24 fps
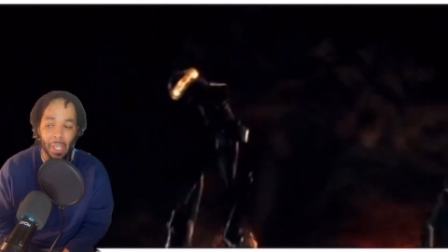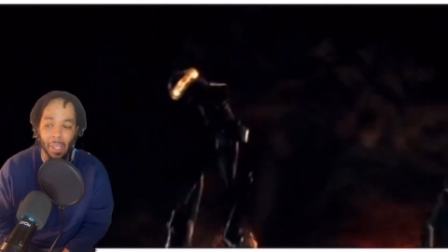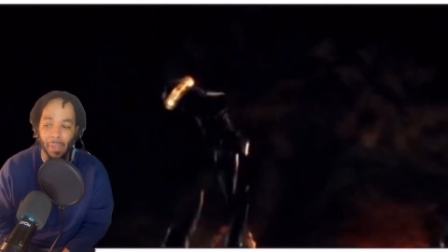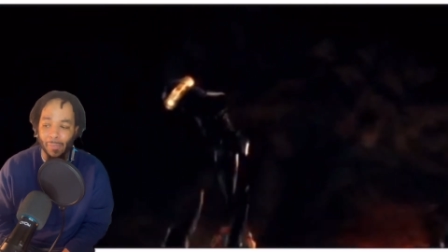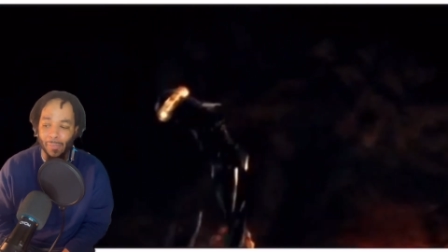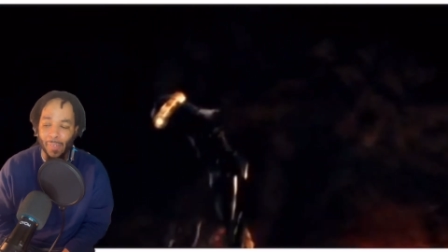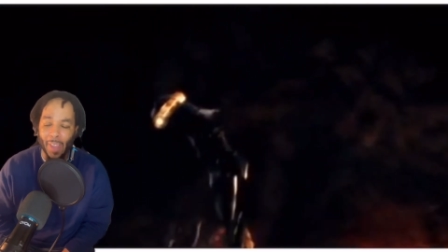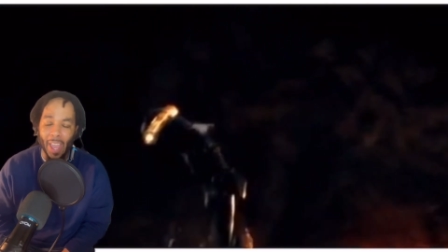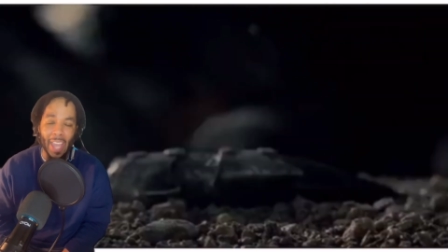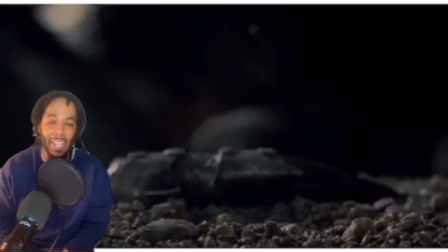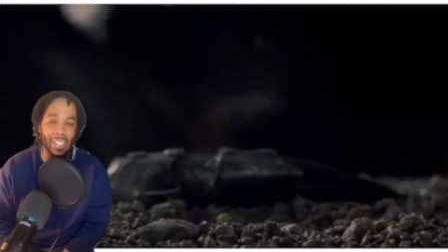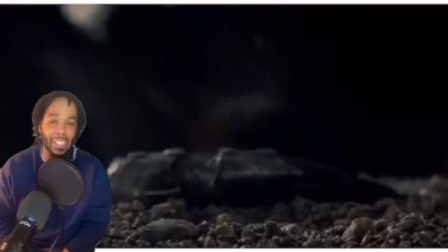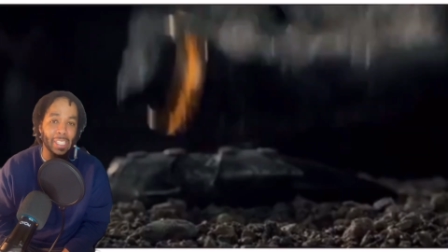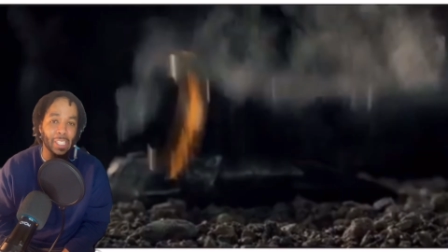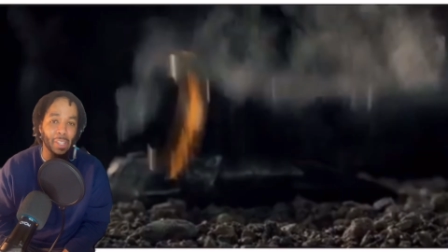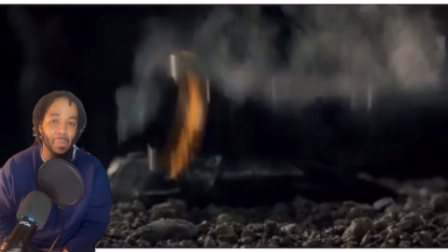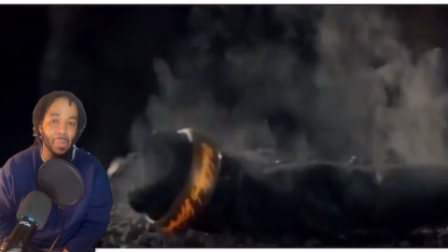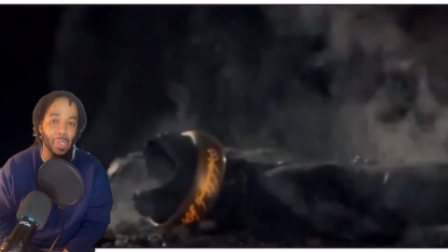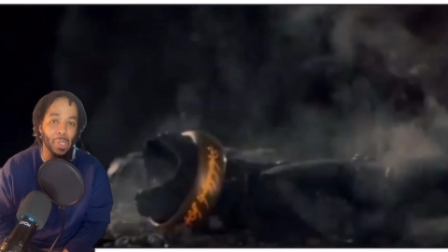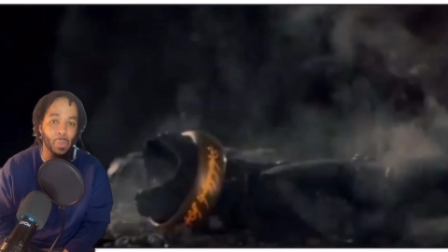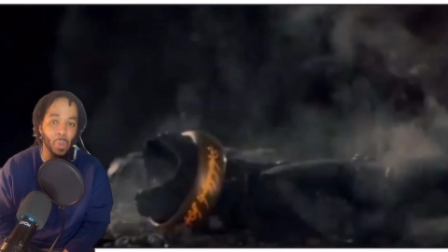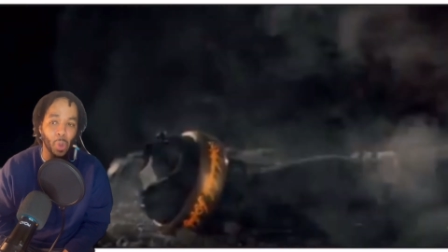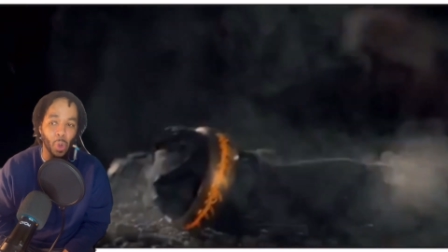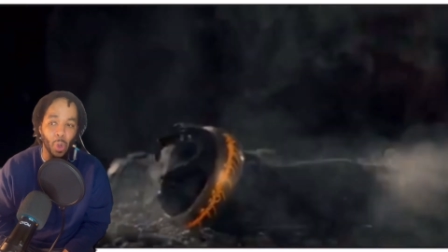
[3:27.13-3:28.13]
finding
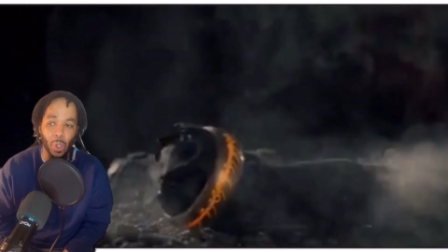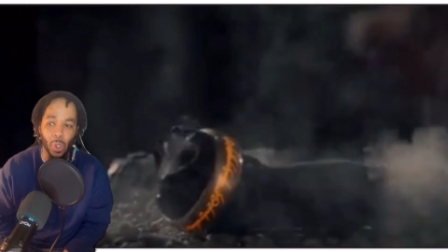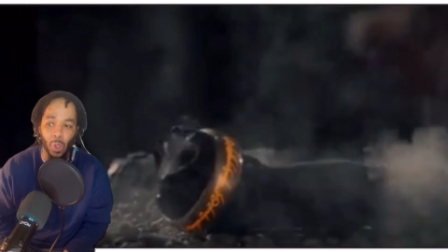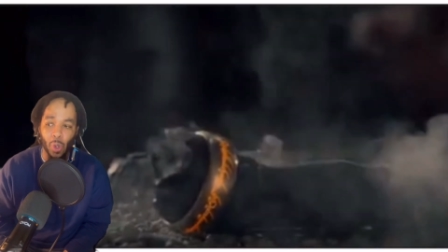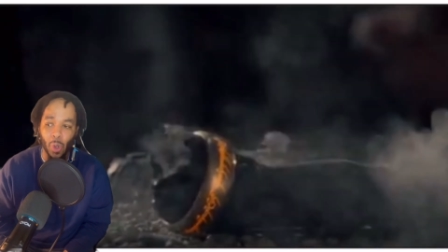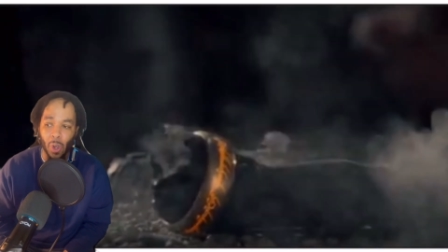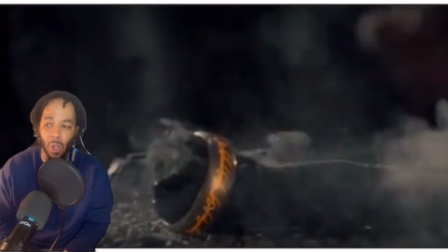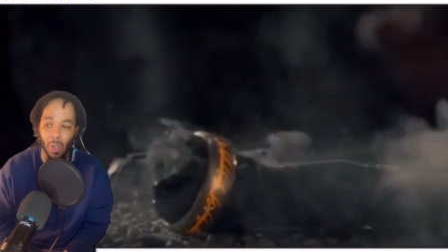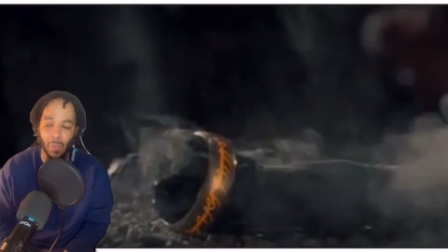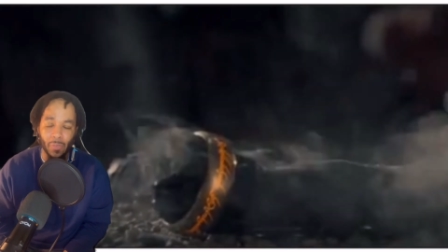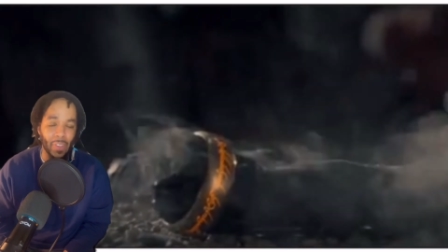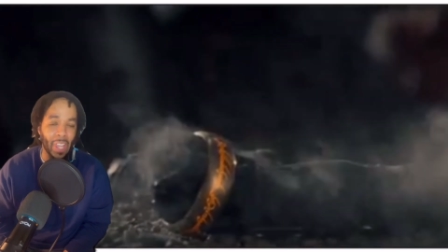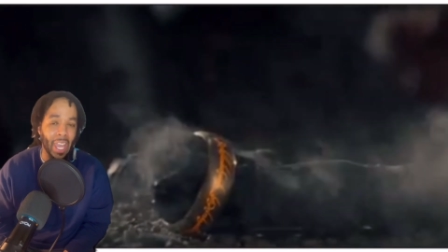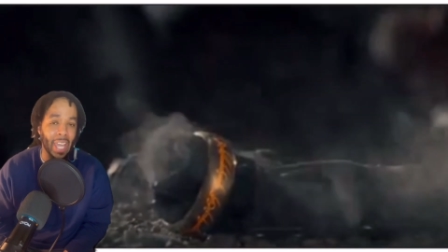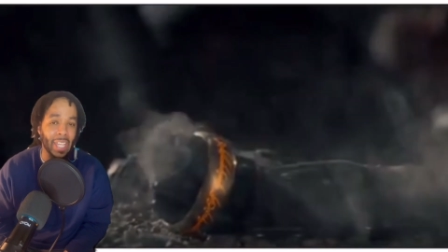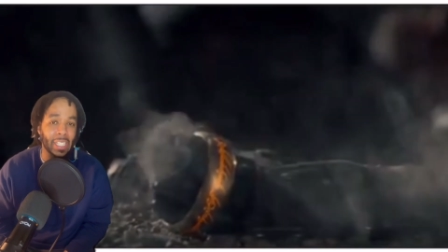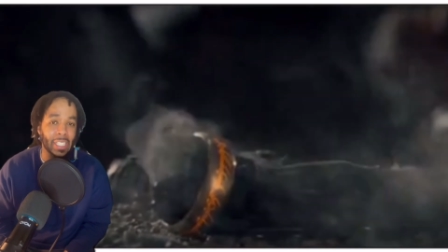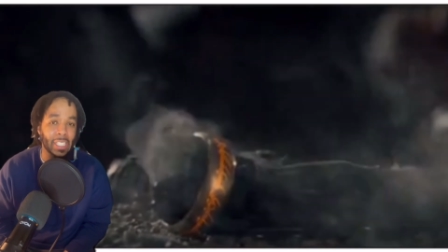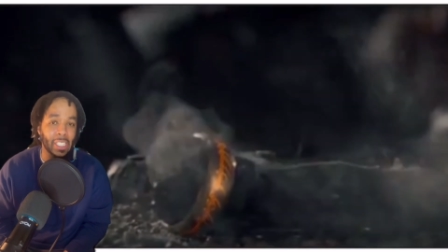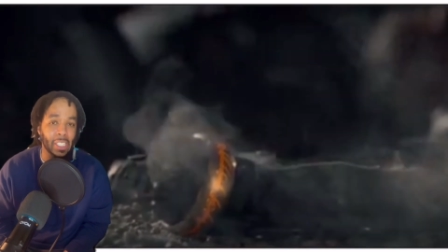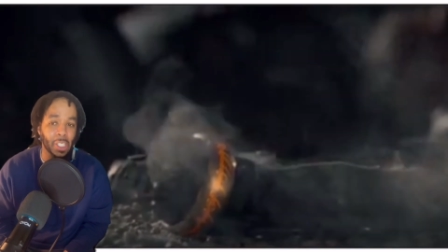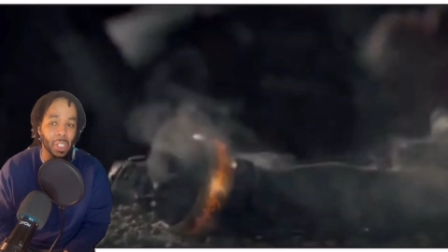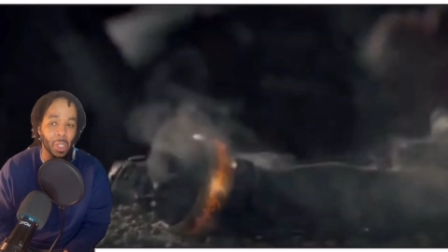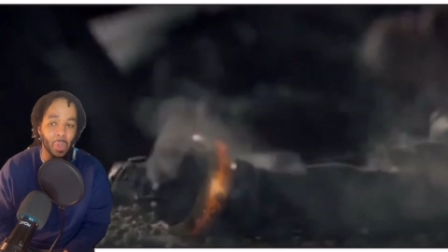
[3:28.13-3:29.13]
him in Mordor or
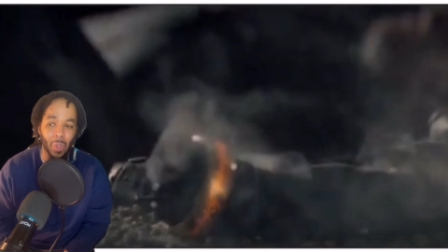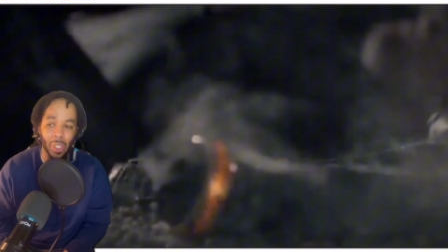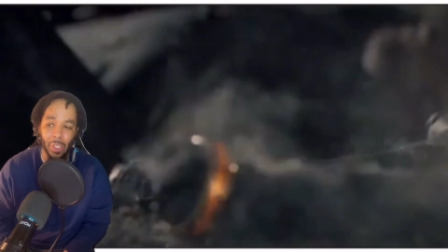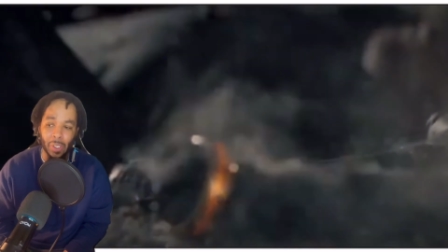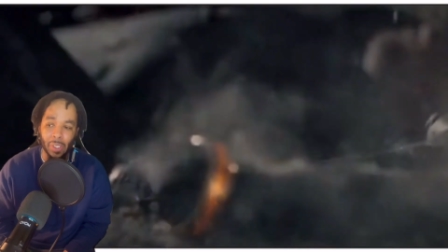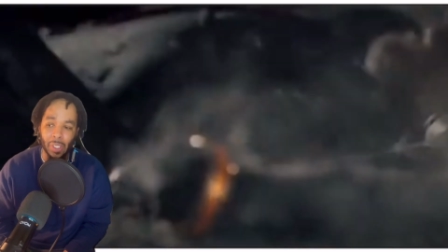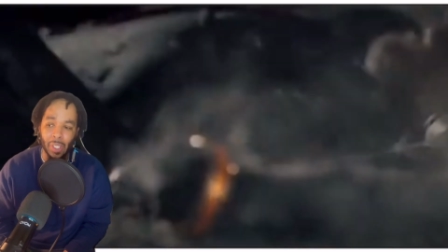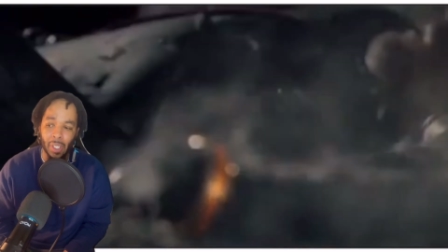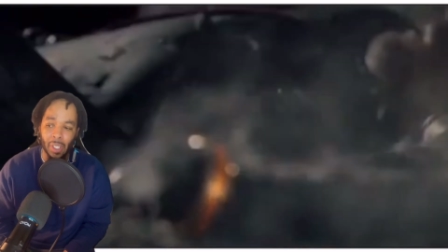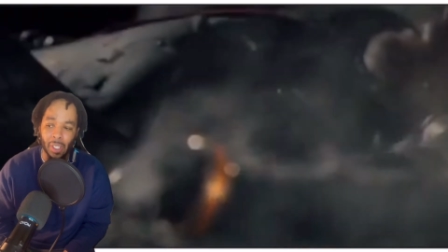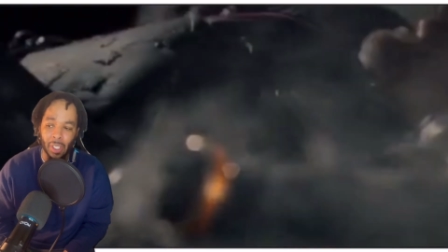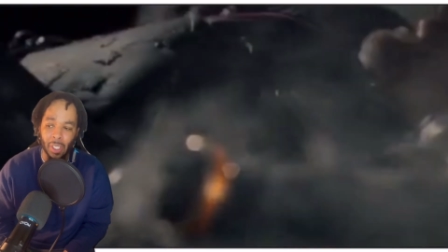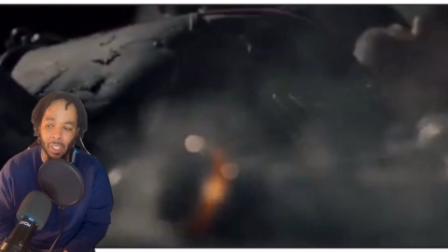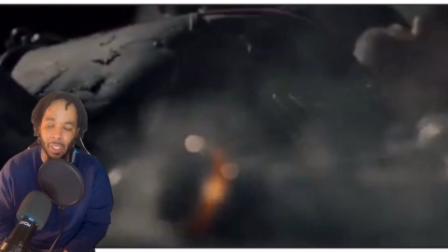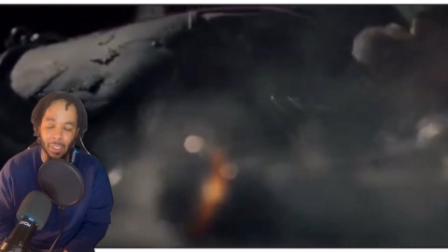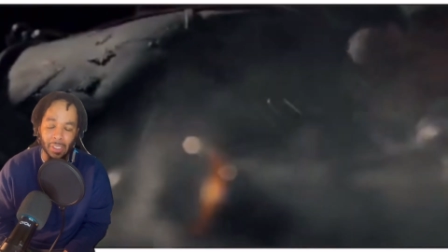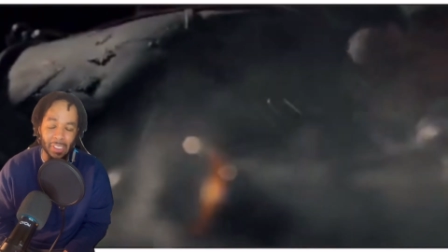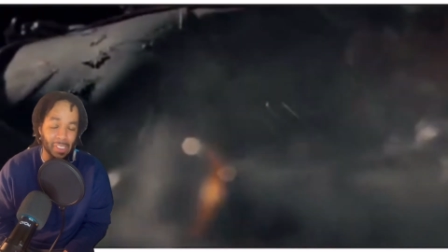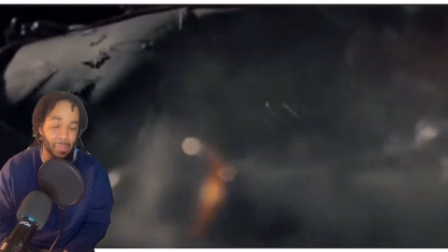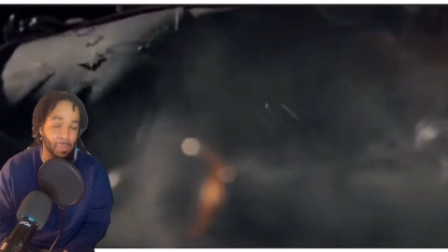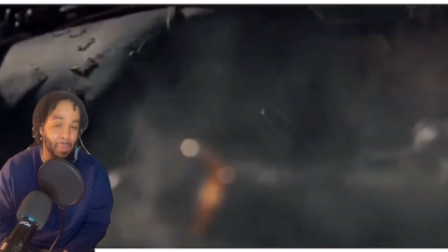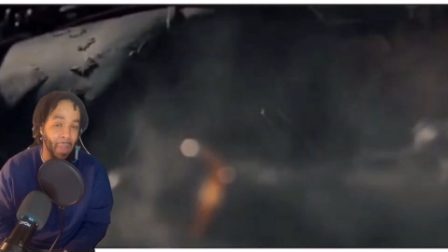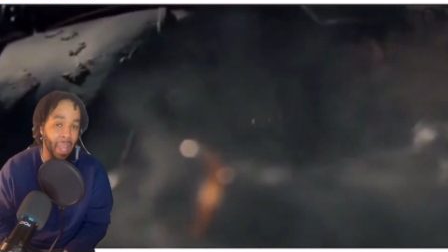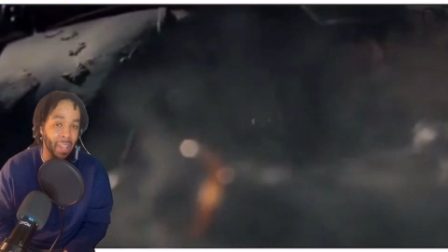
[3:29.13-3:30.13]
finding him with
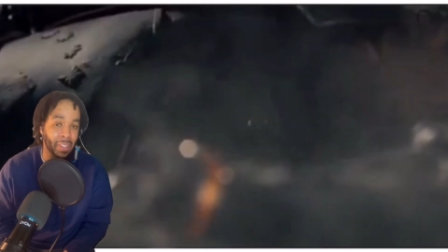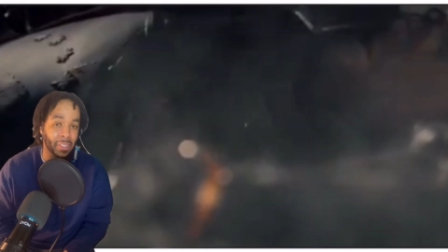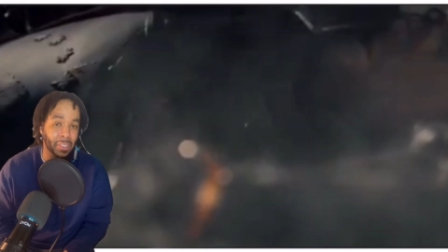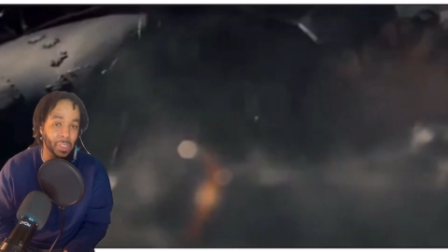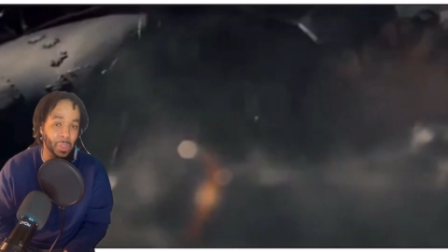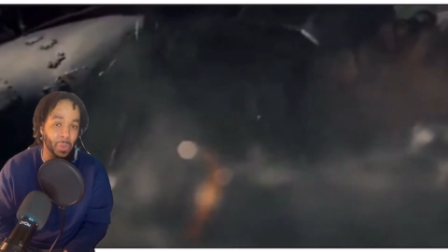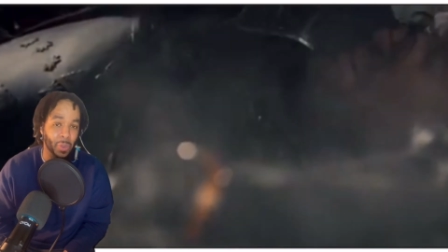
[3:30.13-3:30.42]
spiders or